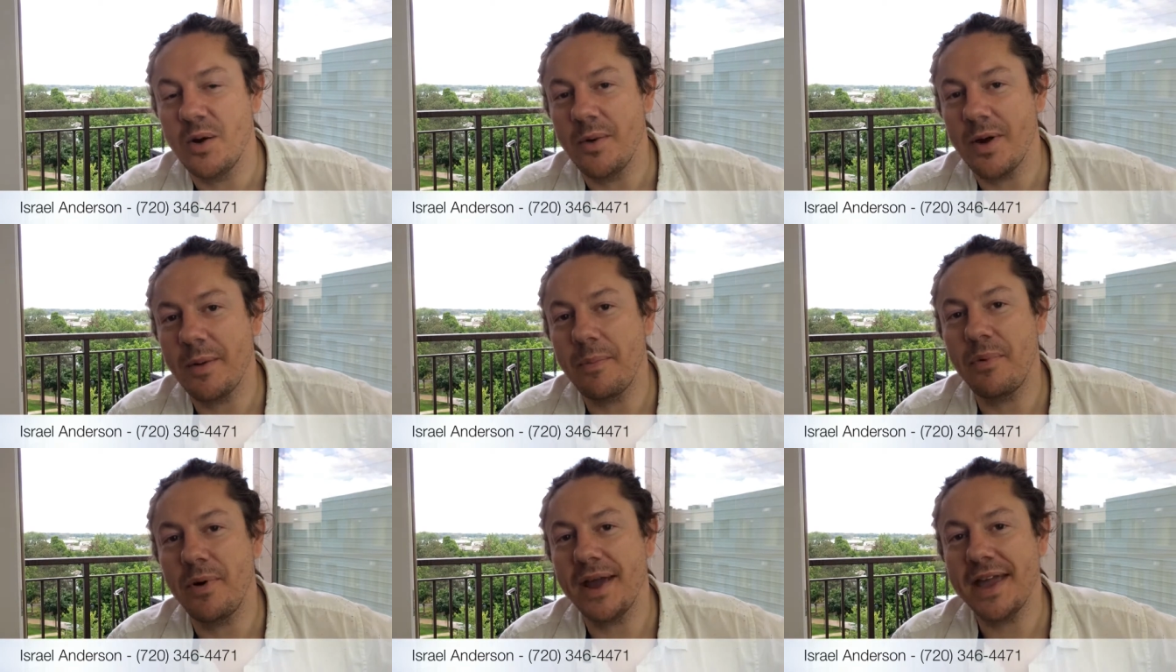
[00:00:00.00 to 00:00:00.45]

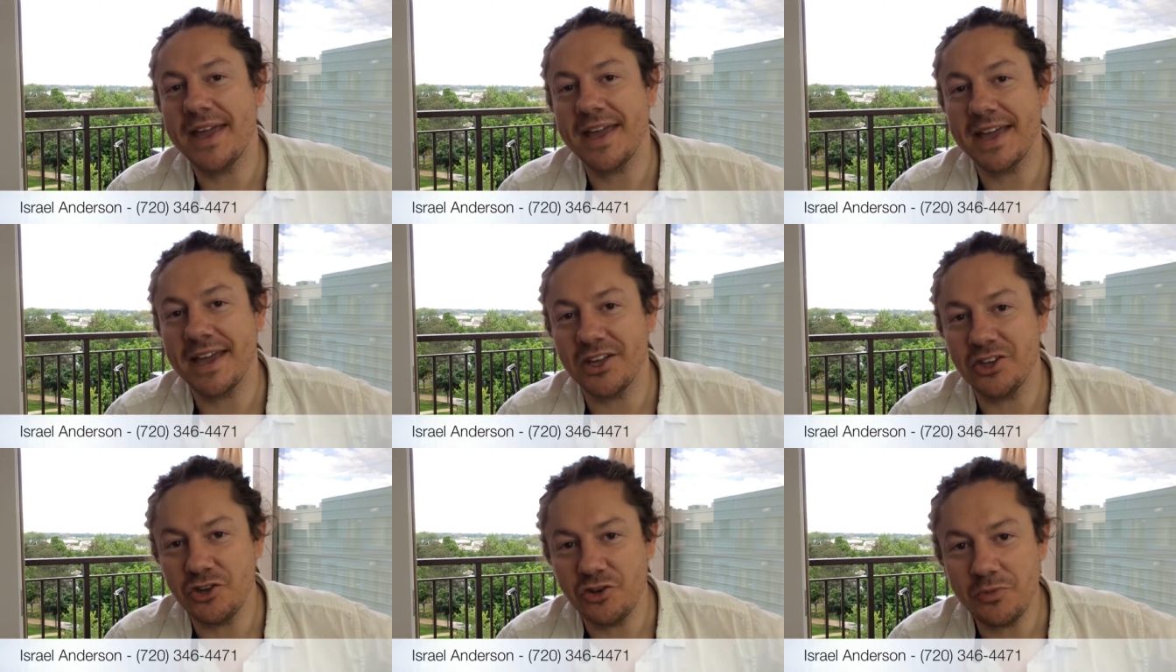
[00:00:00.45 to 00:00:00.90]
We're
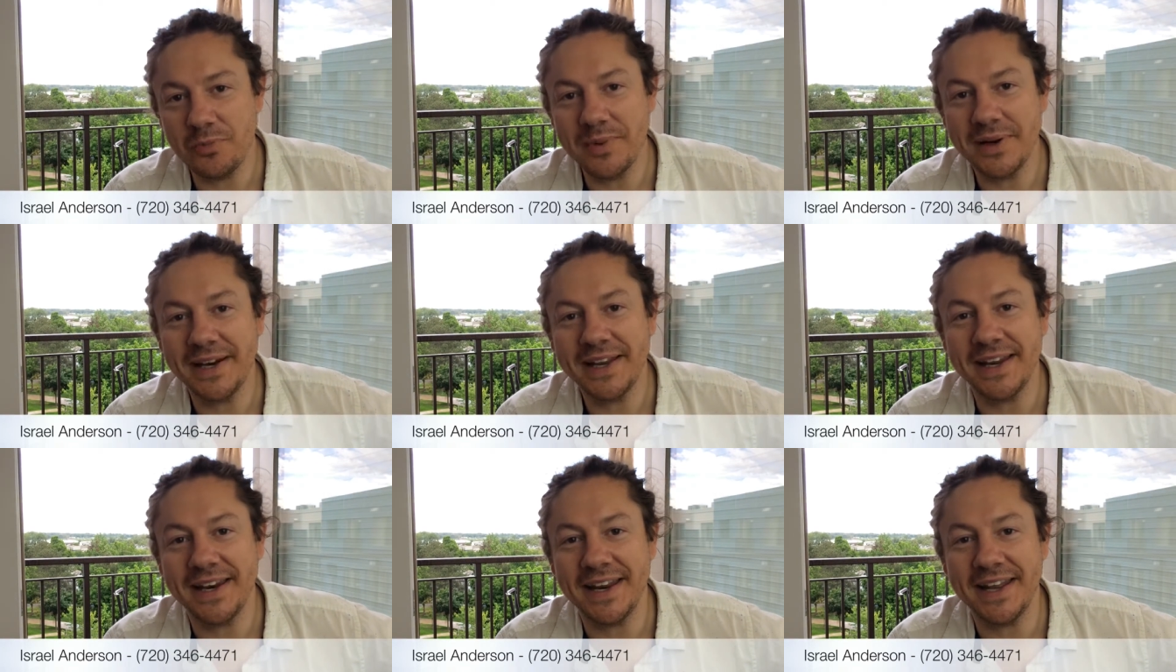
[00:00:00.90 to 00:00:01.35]
breaking a new
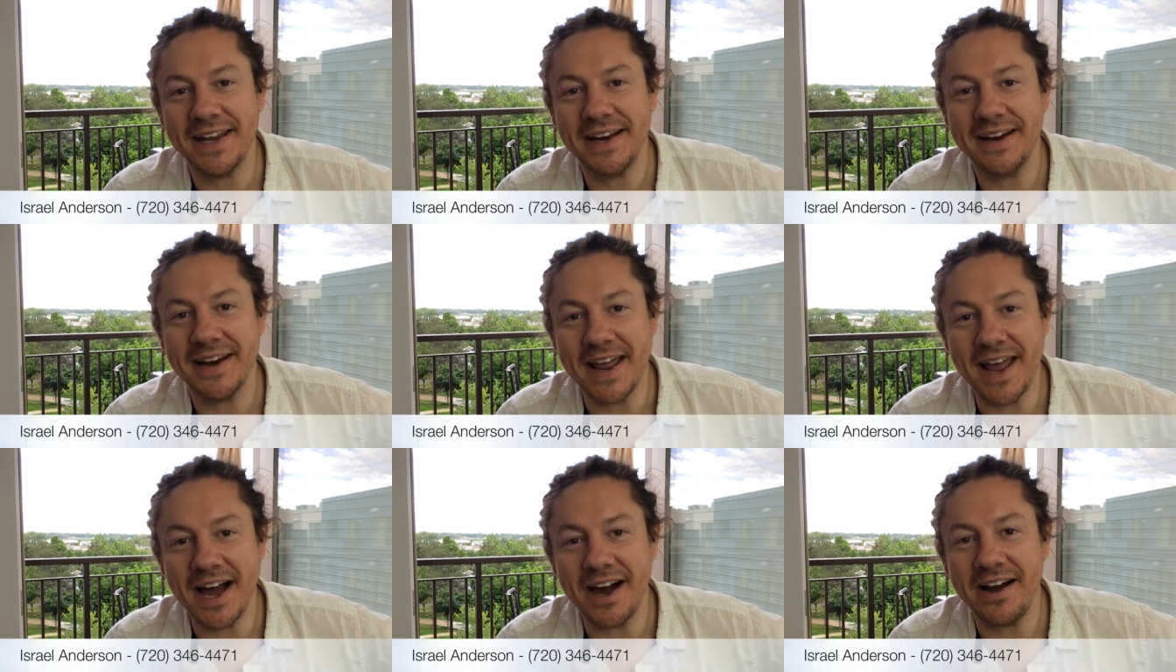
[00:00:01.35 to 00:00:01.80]

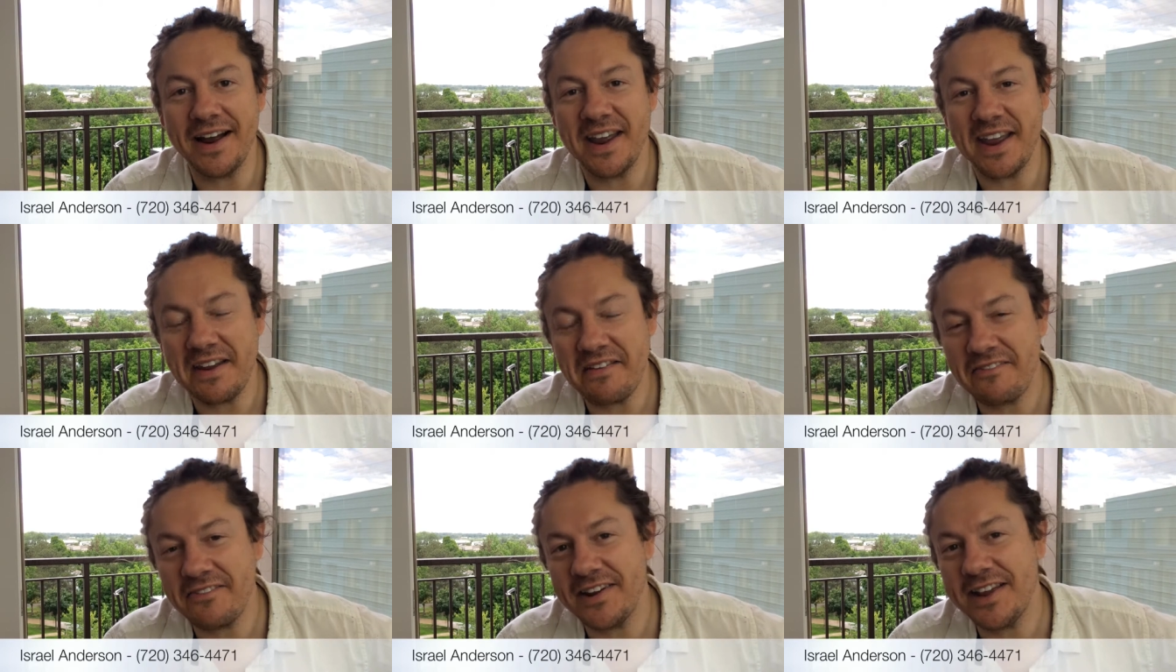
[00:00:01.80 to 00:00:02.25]
millionaire now
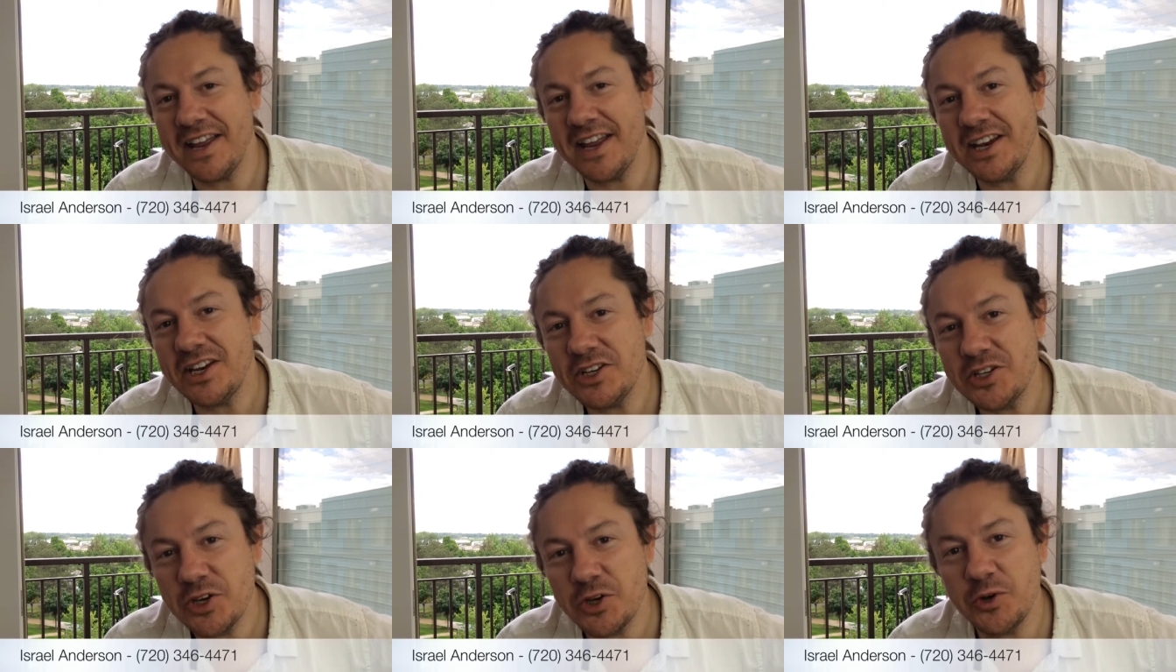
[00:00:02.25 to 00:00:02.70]
every
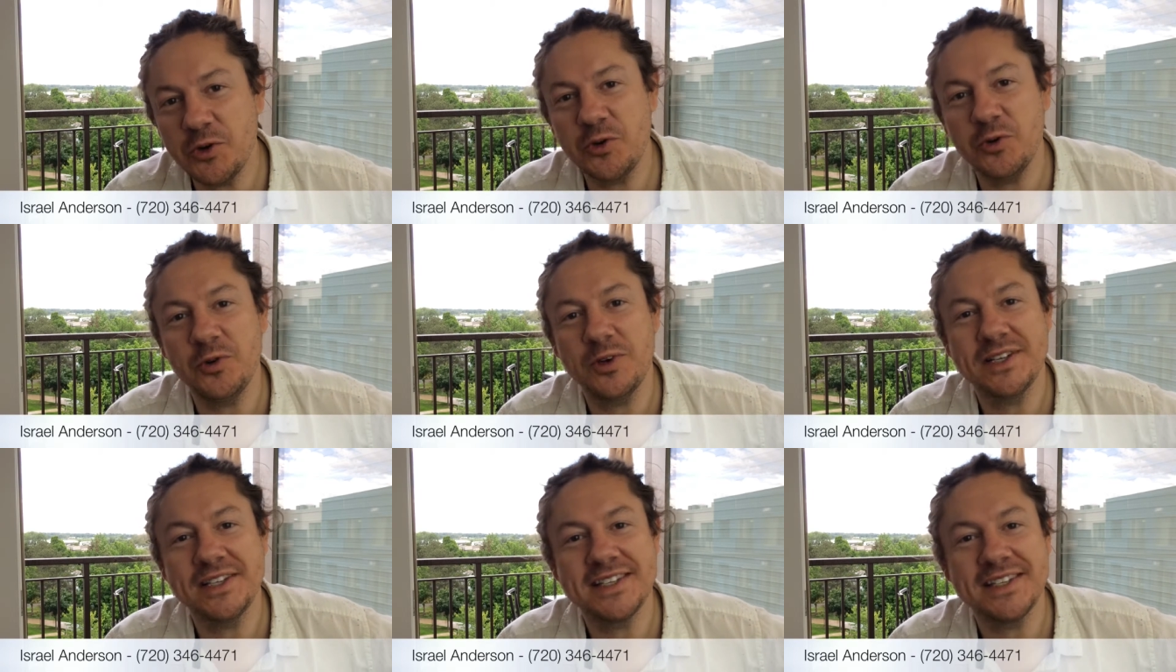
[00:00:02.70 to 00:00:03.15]

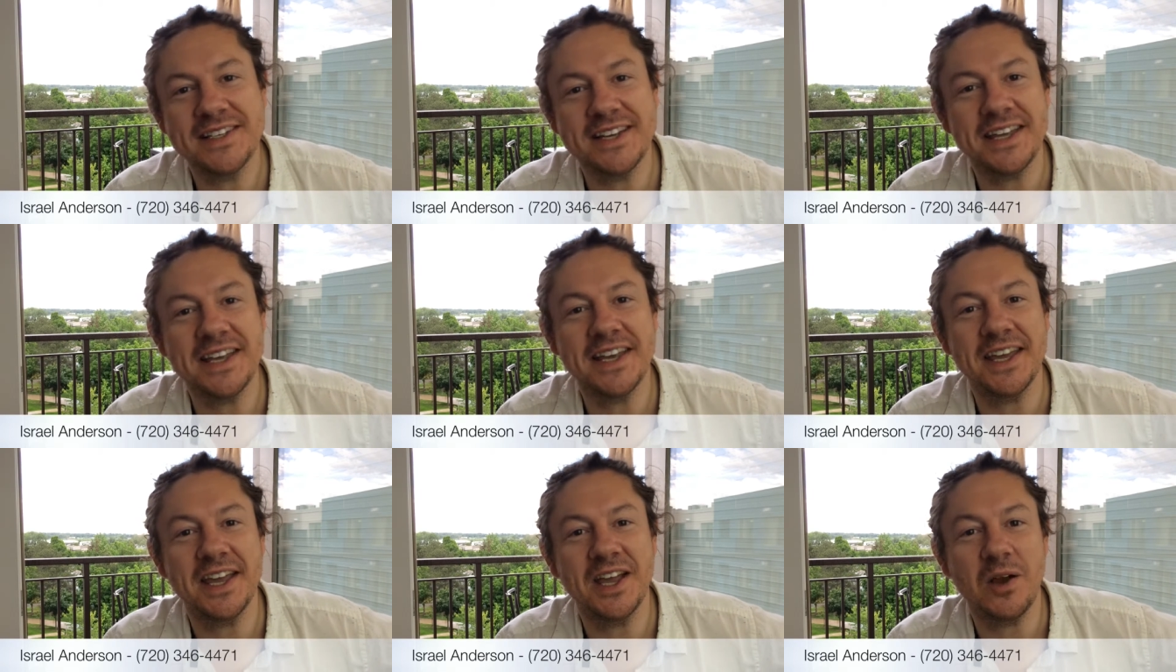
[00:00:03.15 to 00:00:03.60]
two
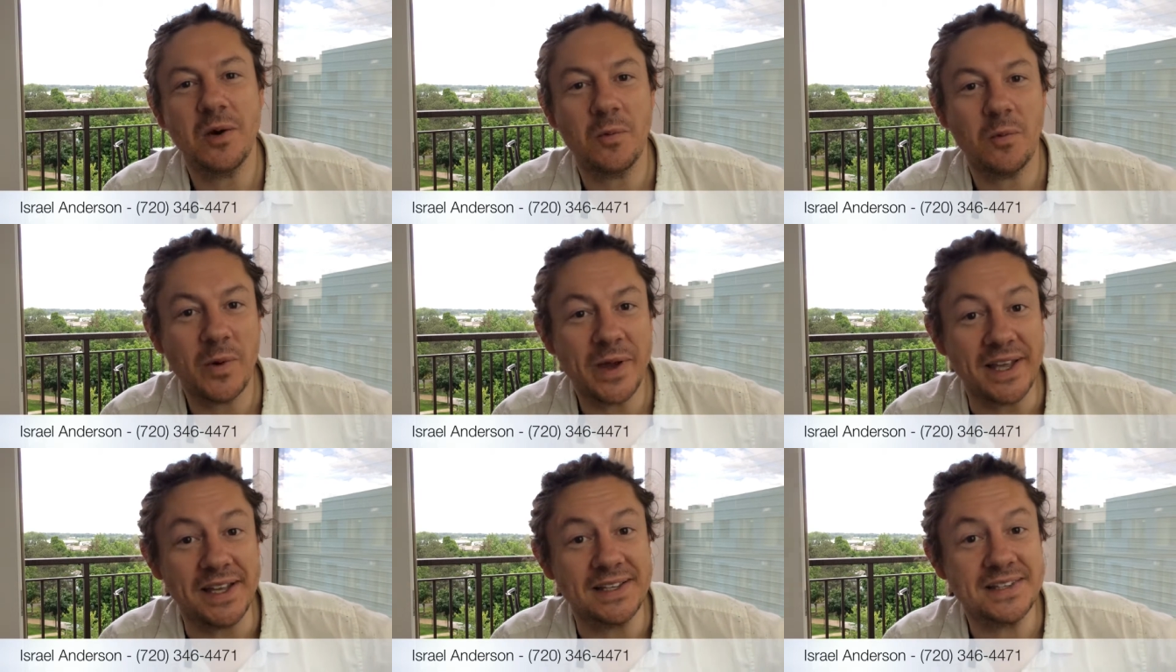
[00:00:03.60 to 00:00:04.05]
stinking
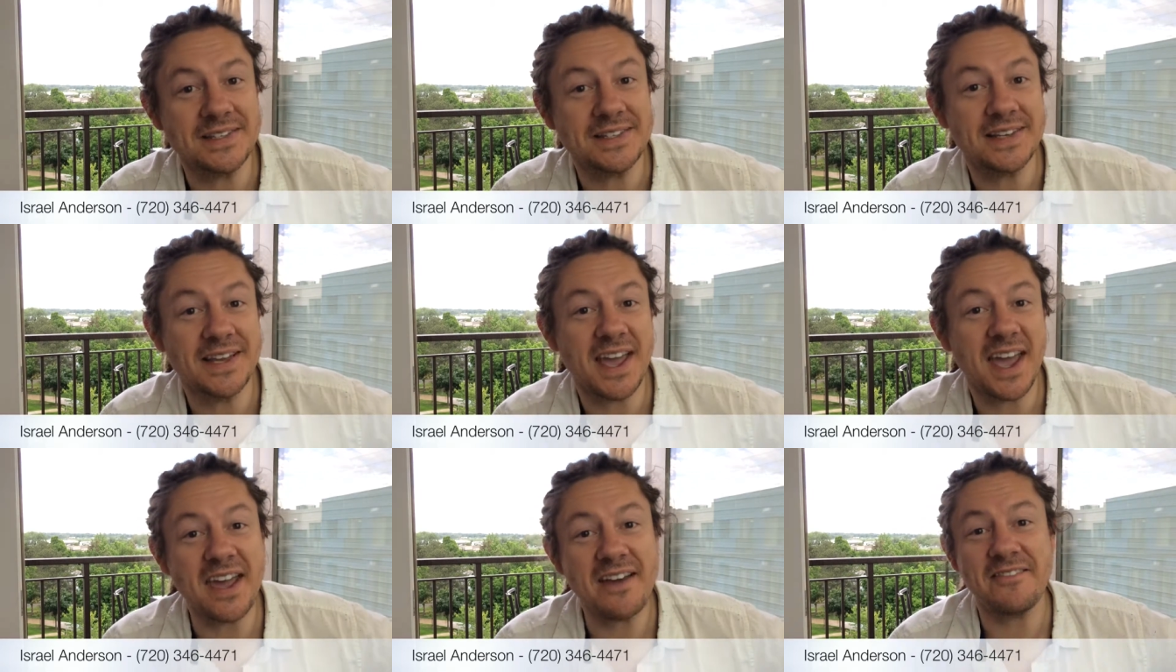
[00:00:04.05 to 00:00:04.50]
weeks.
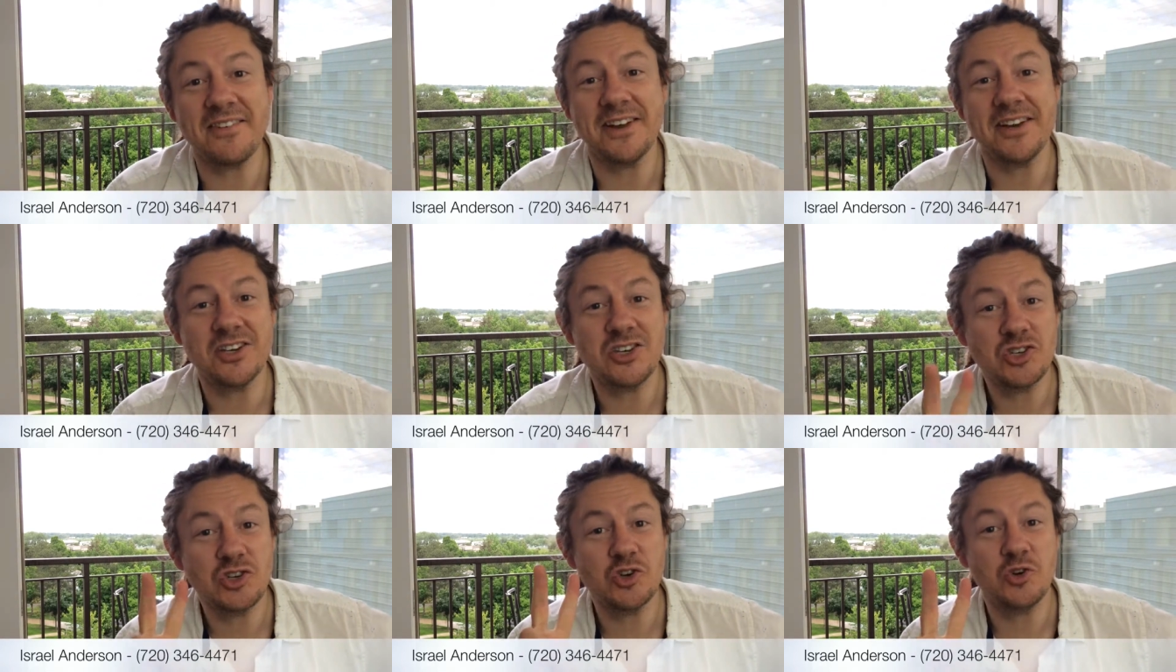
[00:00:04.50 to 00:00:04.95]

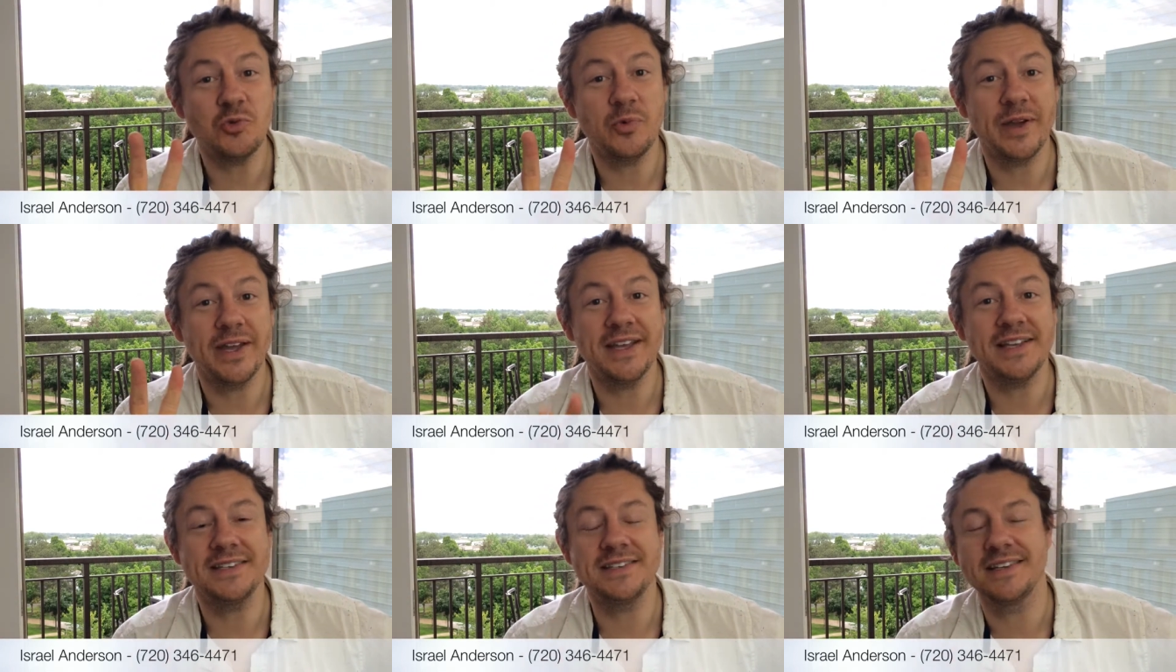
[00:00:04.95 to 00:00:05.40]
Every two
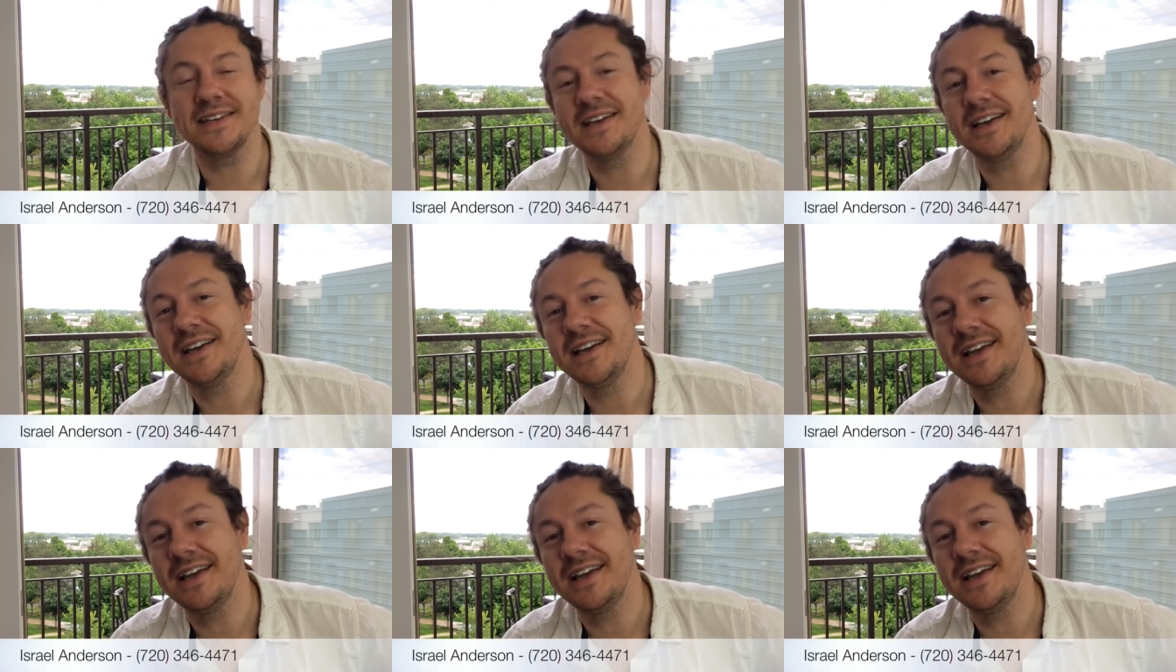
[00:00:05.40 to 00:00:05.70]
weeks,